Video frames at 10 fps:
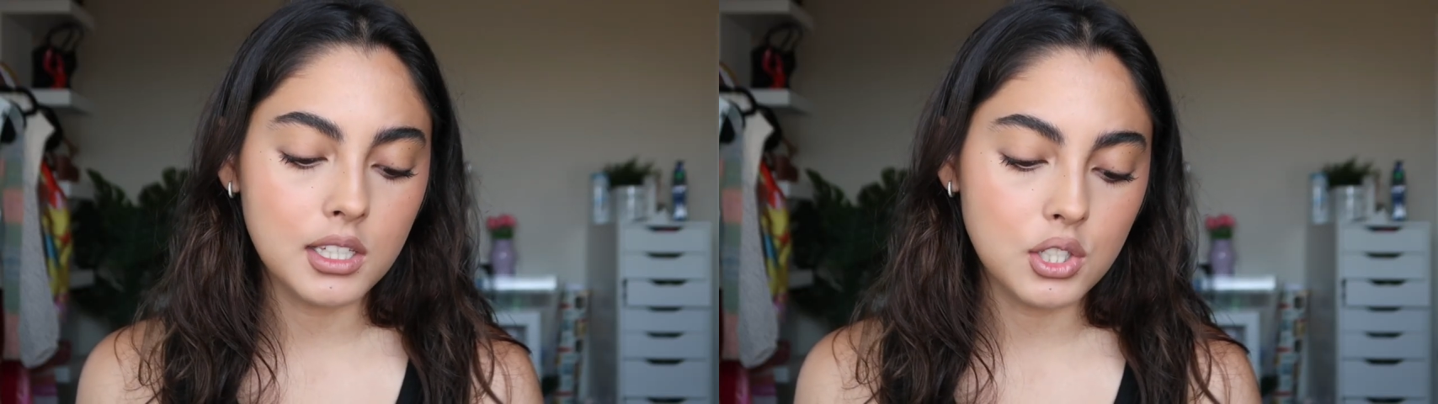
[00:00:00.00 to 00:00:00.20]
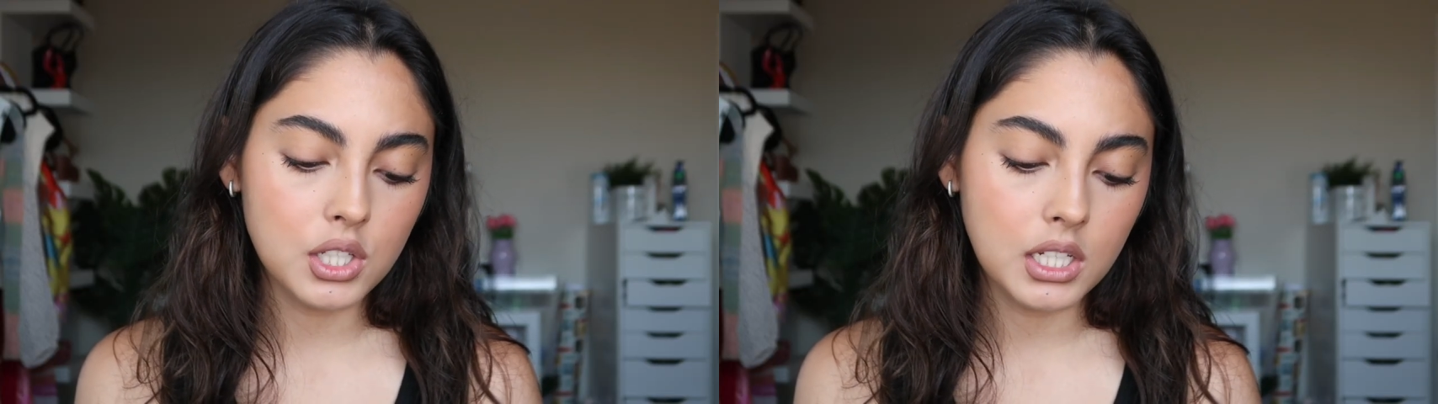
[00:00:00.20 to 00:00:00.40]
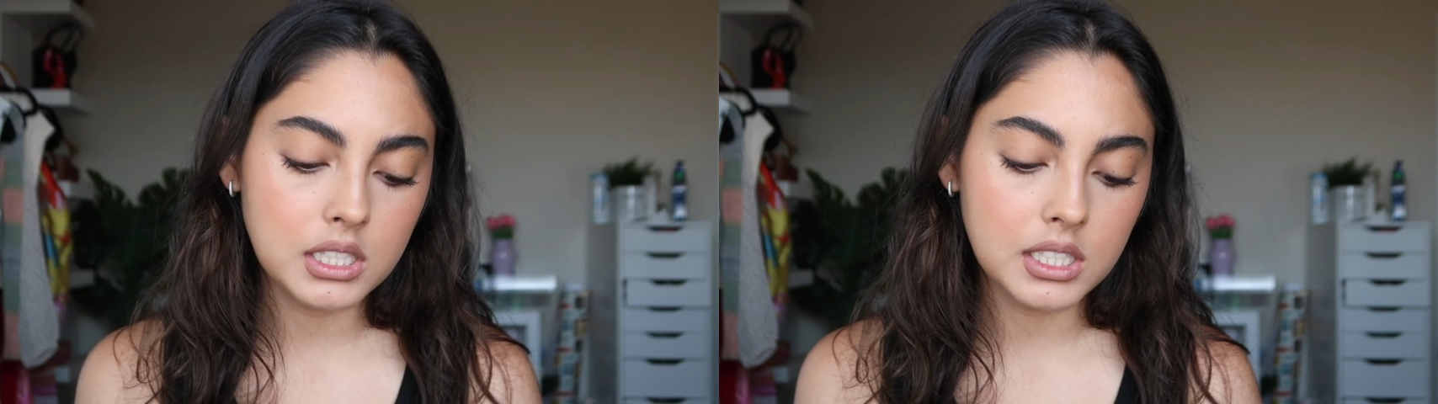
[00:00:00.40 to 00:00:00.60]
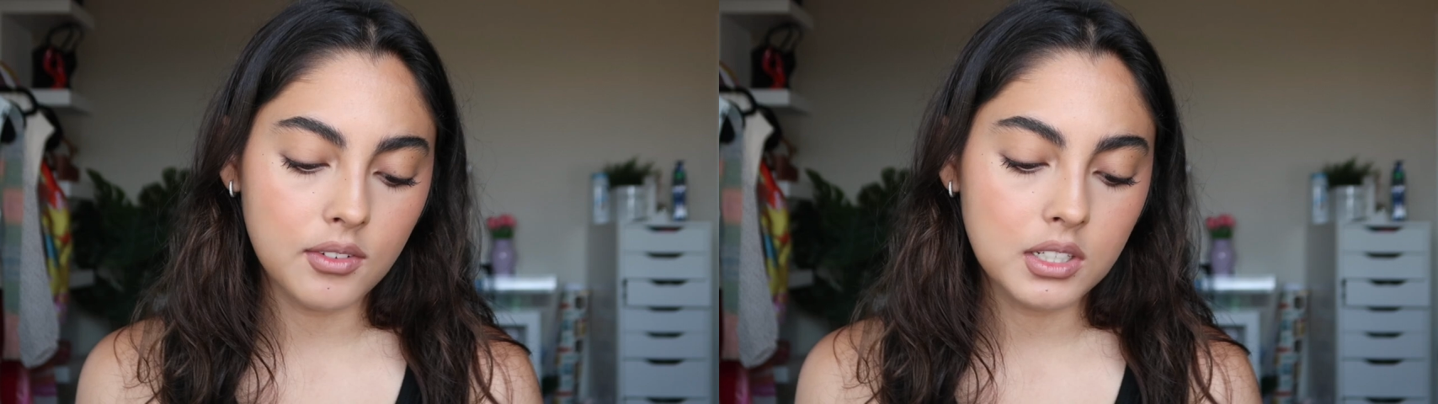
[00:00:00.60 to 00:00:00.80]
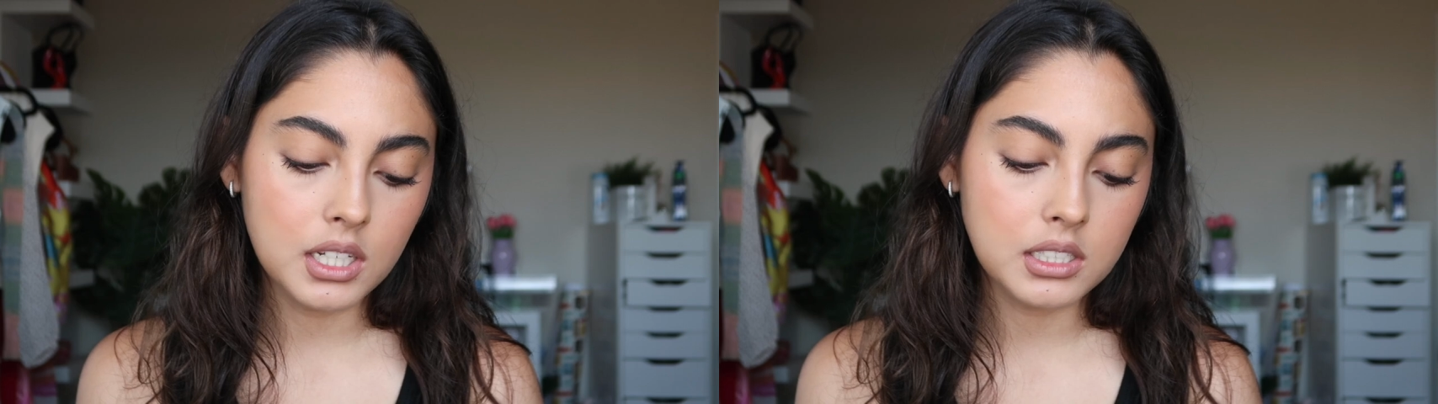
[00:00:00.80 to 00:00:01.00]
the shade
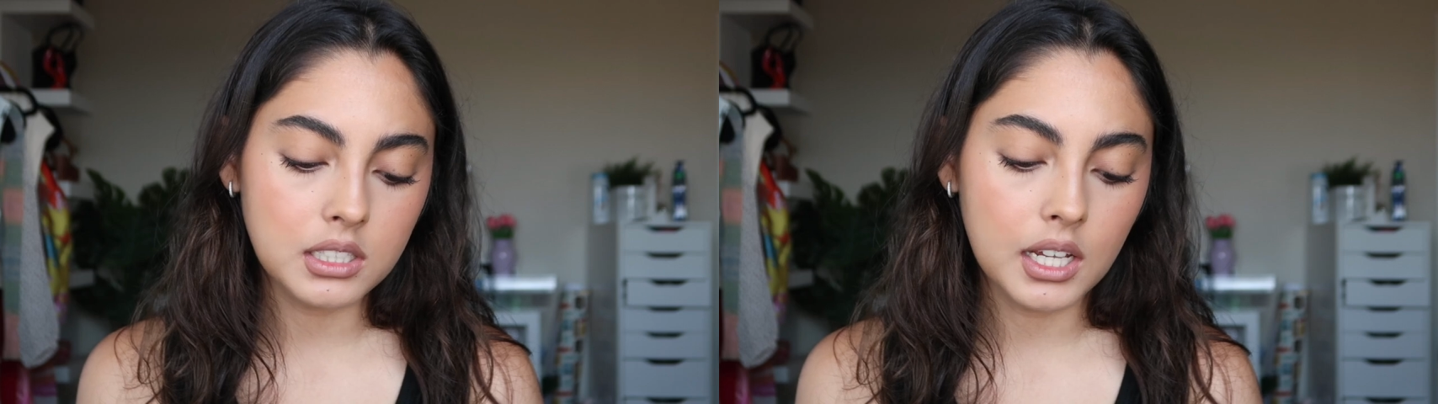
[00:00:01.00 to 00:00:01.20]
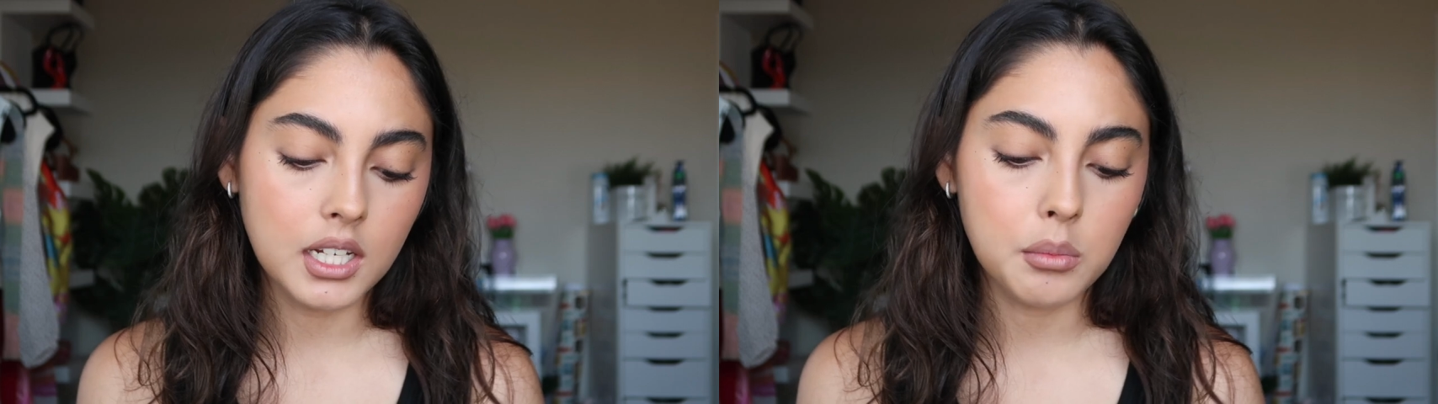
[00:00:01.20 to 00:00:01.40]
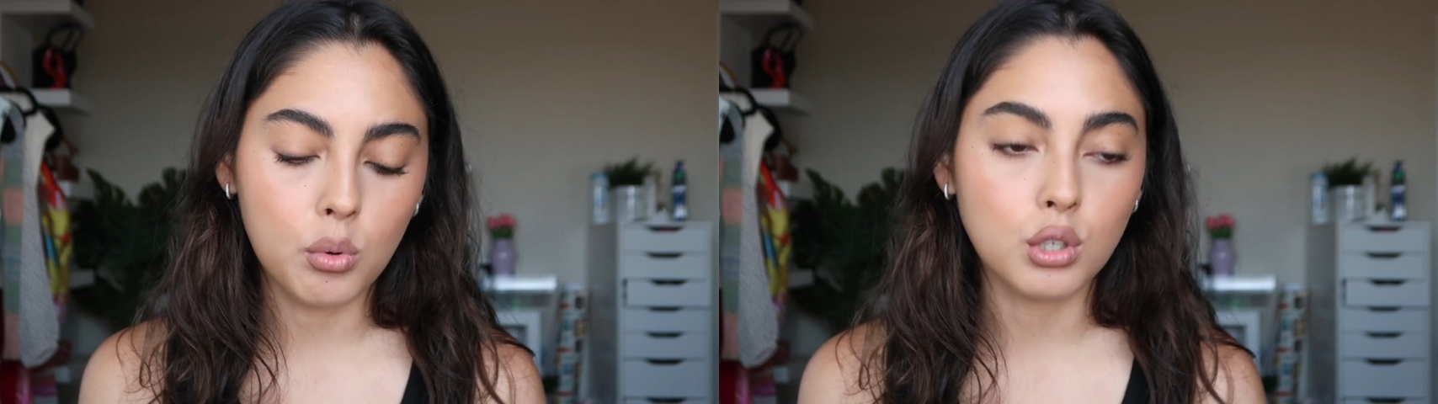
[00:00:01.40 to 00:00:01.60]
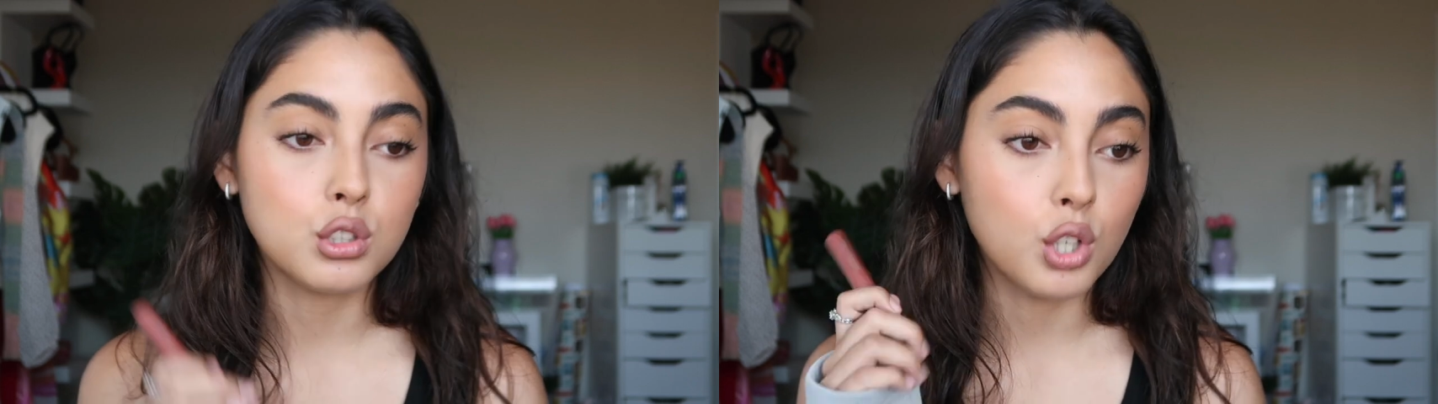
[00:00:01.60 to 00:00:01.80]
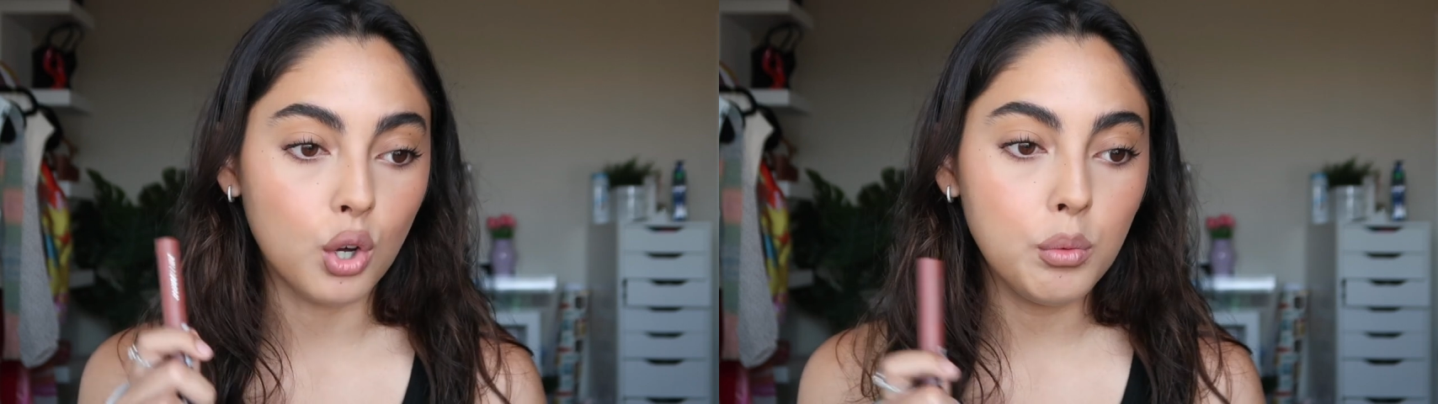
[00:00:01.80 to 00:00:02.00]
799 More
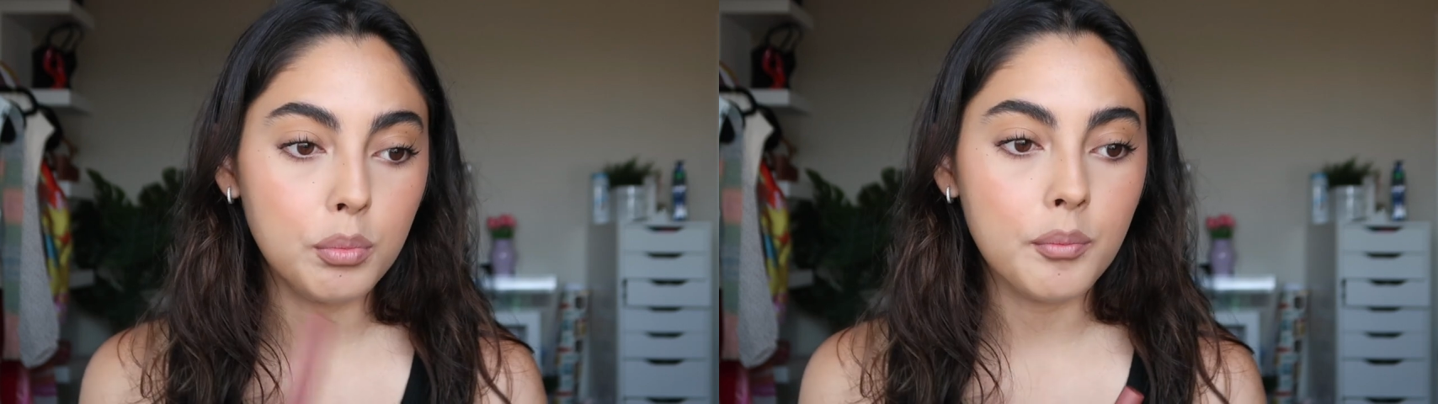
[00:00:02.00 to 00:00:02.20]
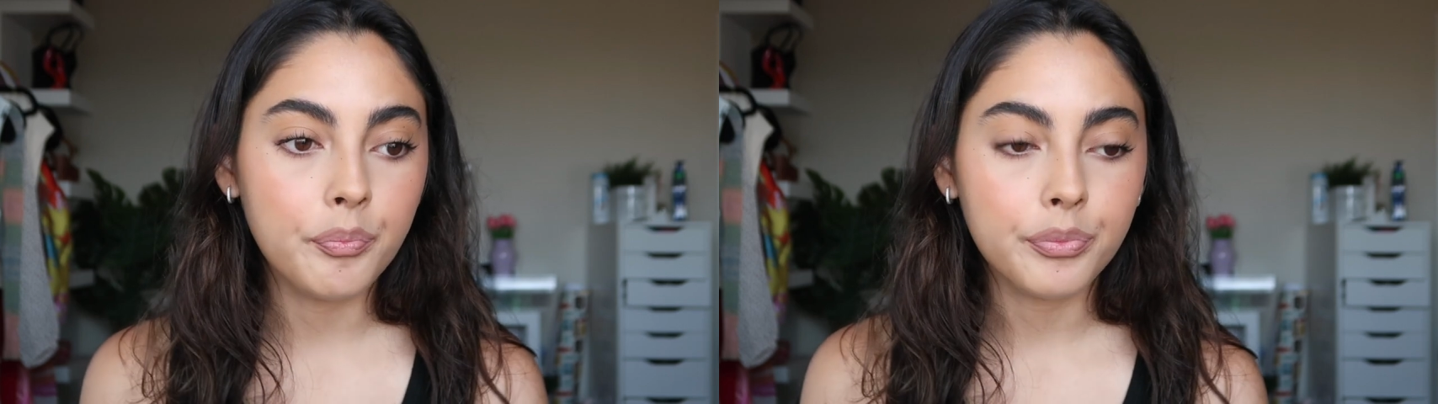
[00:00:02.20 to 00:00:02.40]
Taupe.